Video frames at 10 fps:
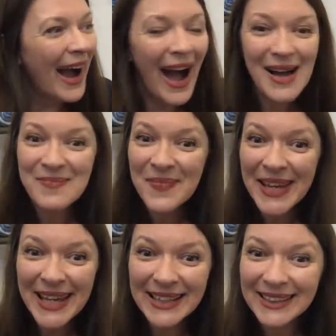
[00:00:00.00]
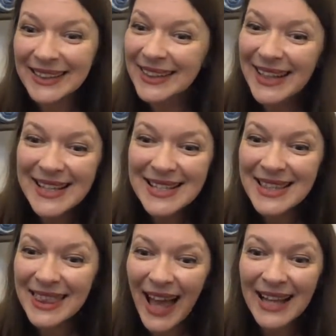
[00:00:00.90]
I mean,
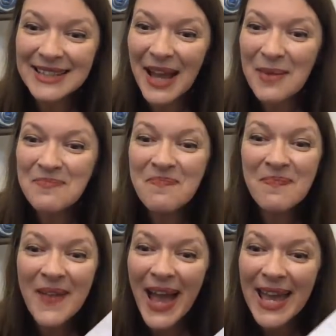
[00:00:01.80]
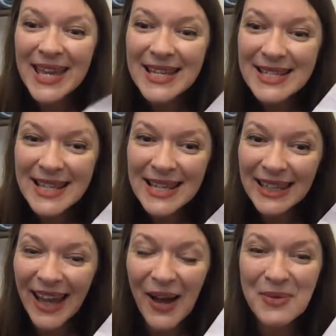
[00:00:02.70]
isn't that amazing?
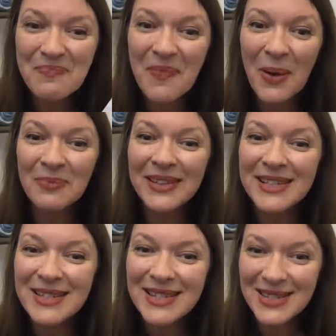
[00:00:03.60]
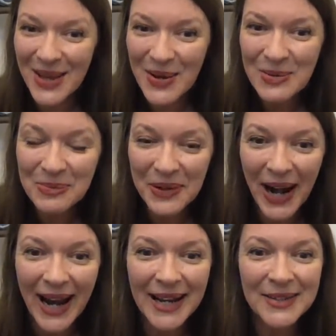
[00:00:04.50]
Her mum is so
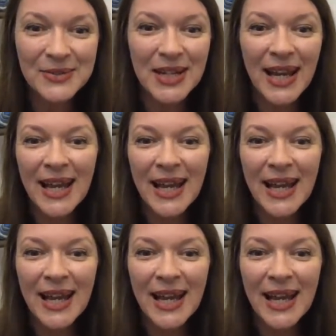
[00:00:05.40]
proud.